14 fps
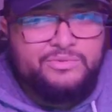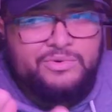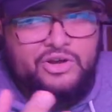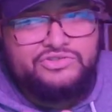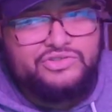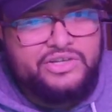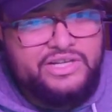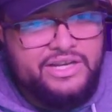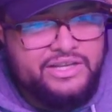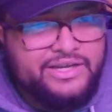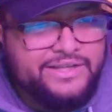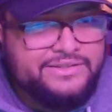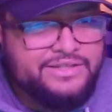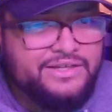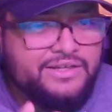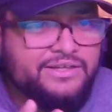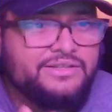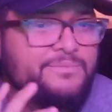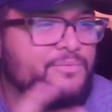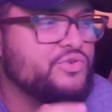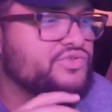we're also gonna look at the,
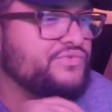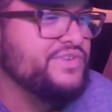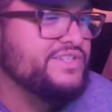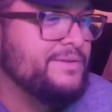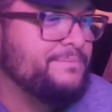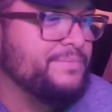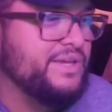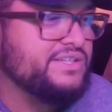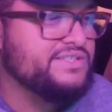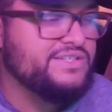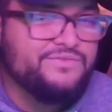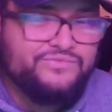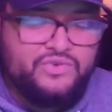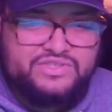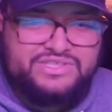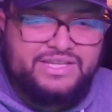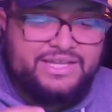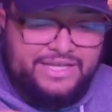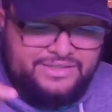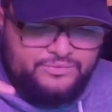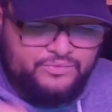the most recent pictures.
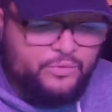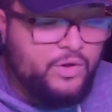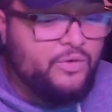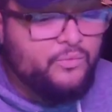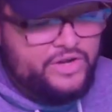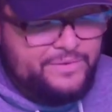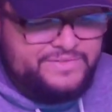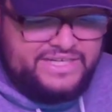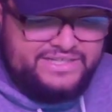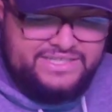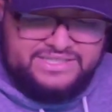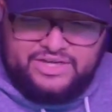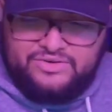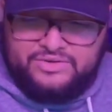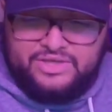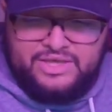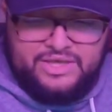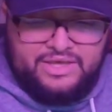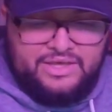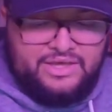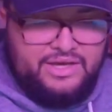Unfortunately, at well, when I'm checking this out,
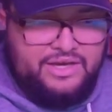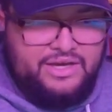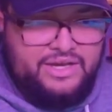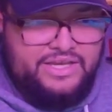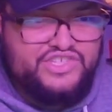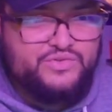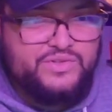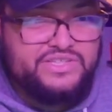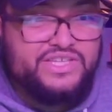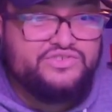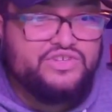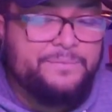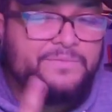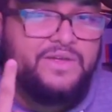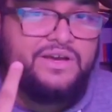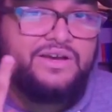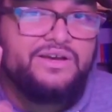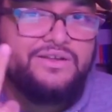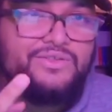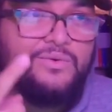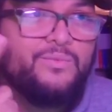uh, is when they dropped
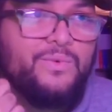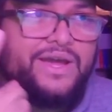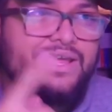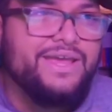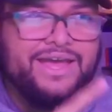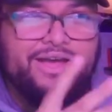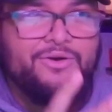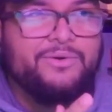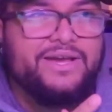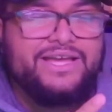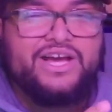the the white hat, white